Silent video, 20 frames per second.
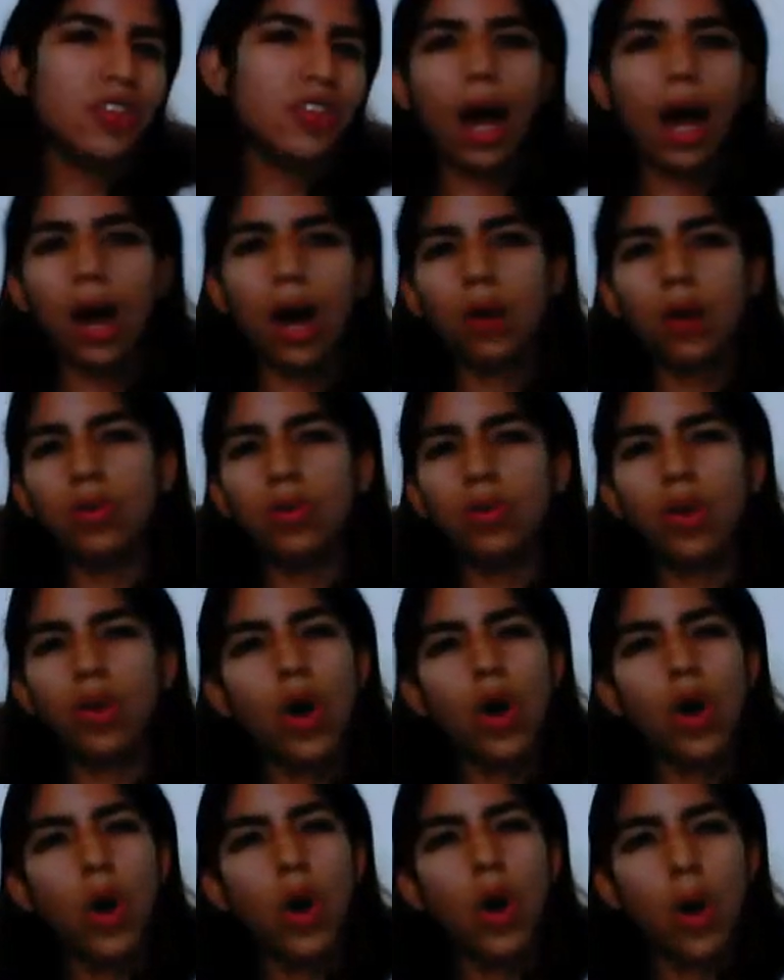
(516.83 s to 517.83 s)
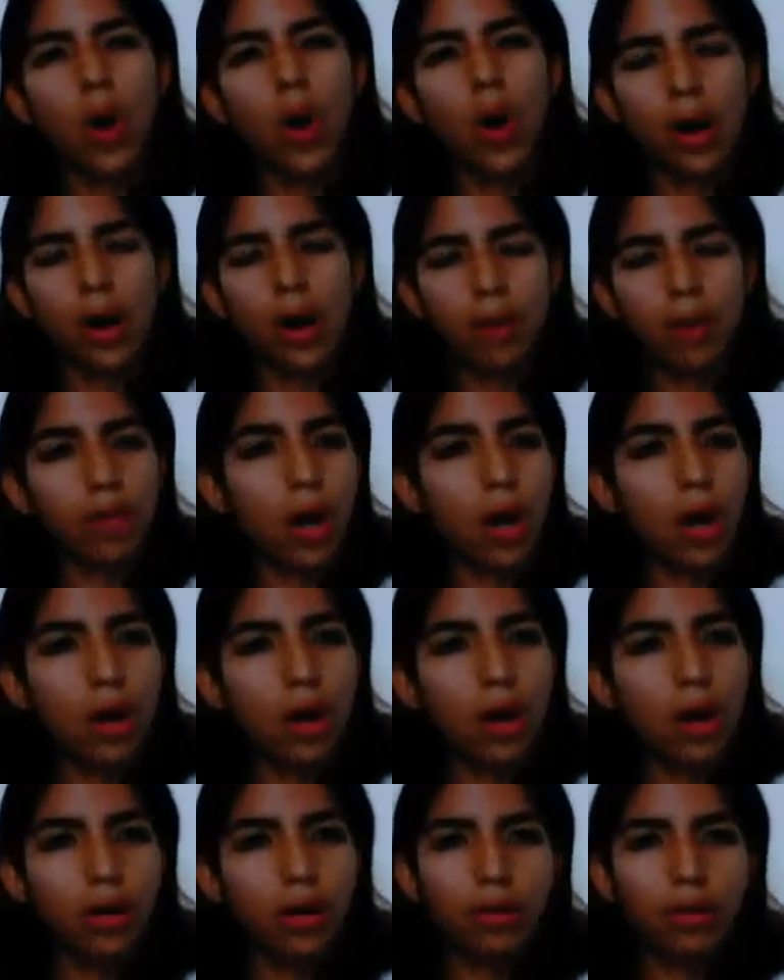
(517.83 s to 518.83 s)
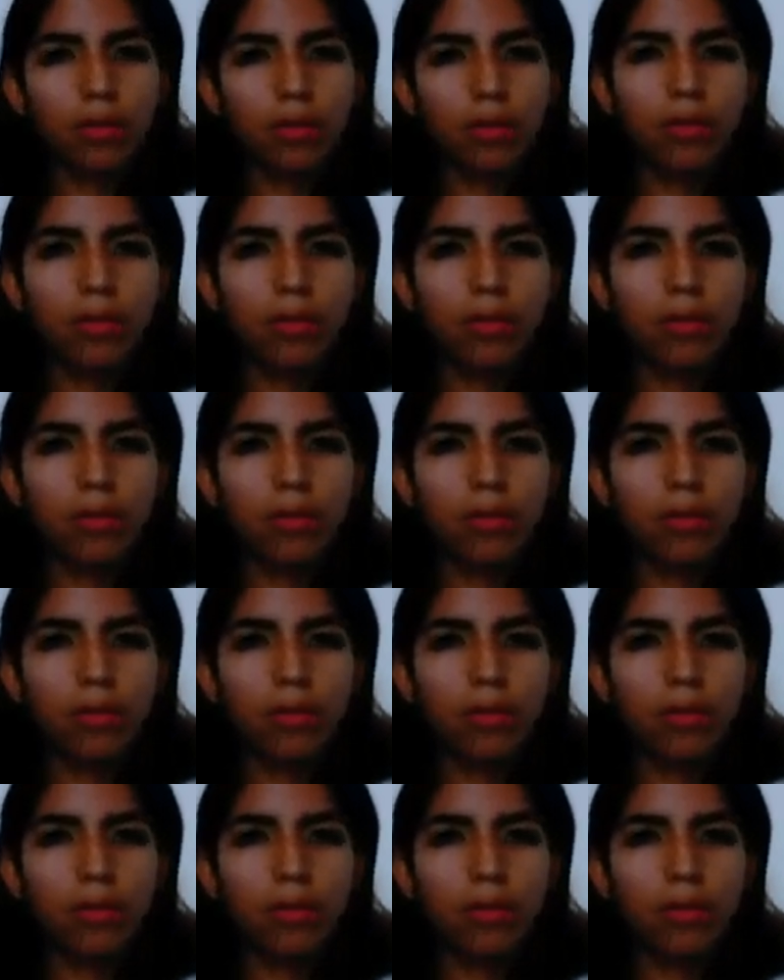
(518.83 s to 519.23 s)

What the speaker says: own blog or